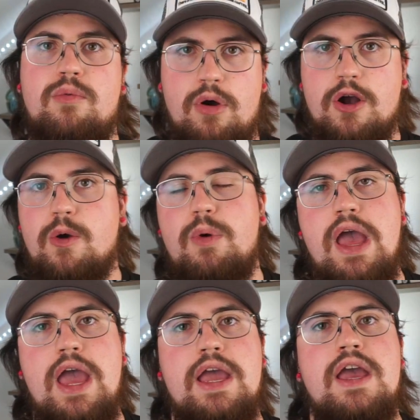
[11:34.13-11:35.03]
walk
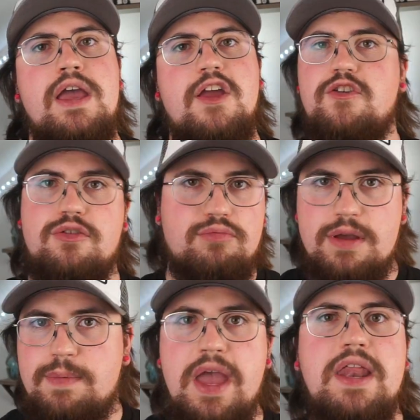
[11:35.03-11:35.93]
away, and just
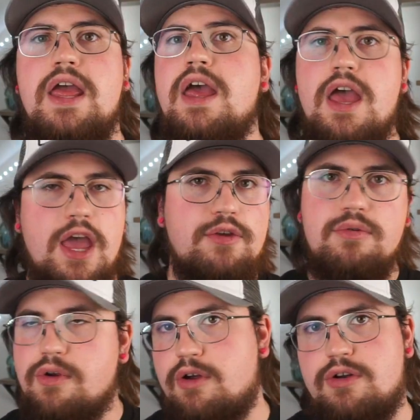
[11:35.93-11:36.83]
repeat it, and you
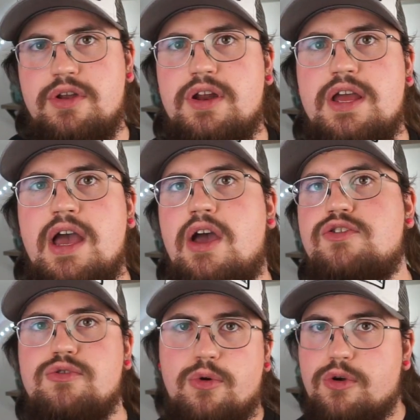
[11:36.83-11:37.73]
would earn a ton of
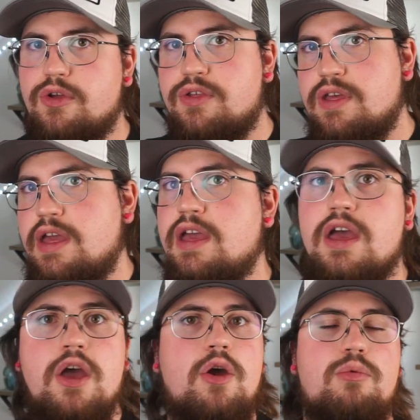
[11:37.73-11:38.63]
cash. Or to say,
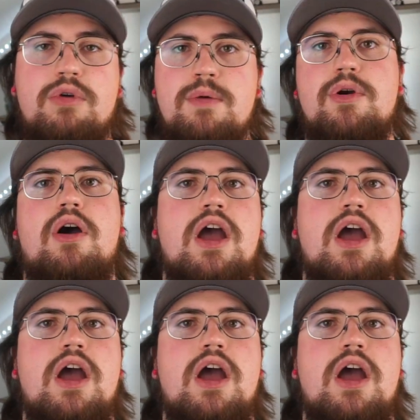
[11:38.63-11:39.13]
Rainbow,